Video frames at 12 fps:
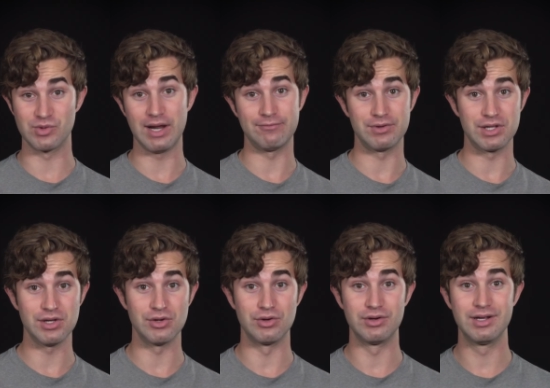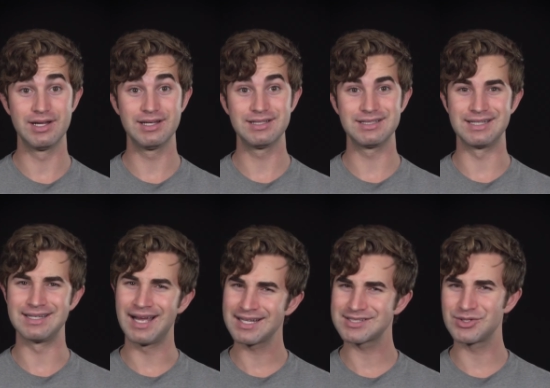is great for you,
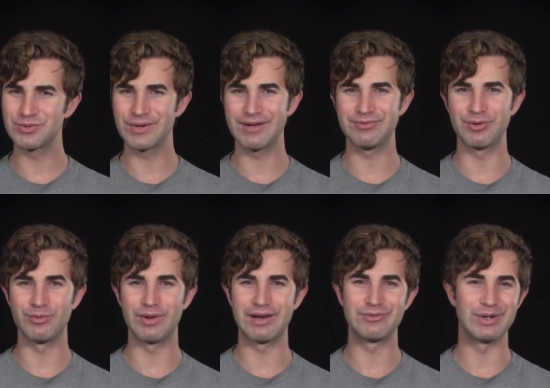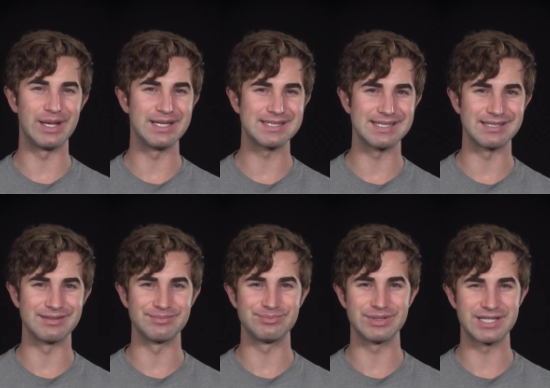and not so great for whatever innocent
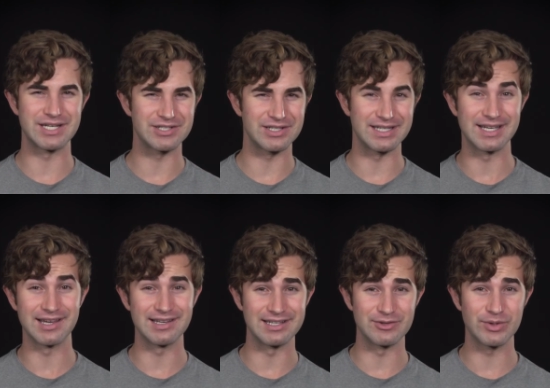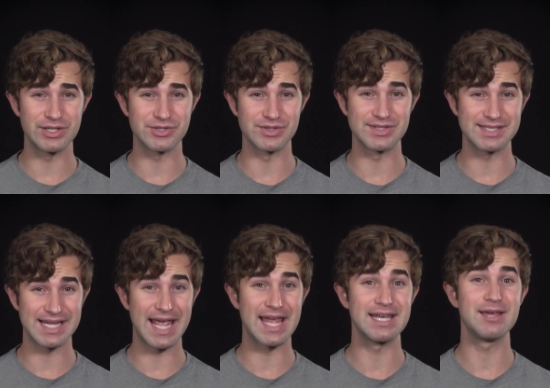and potentially cuddly creatures
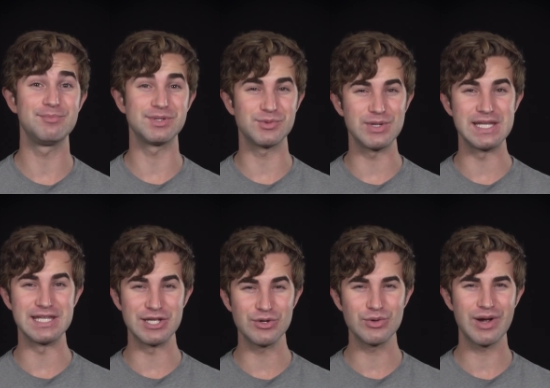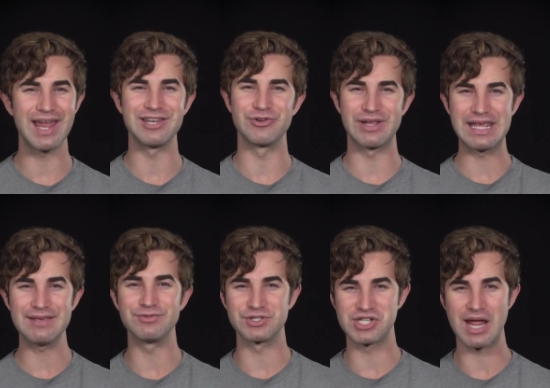stand between you and your
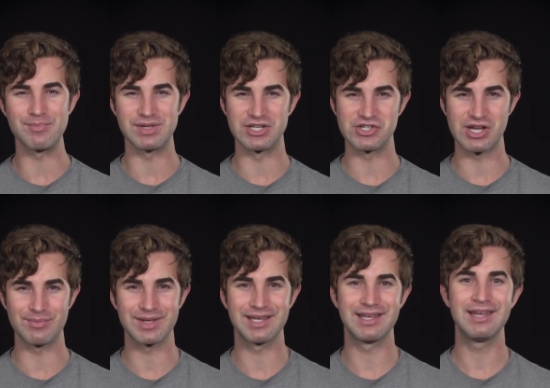evil championship.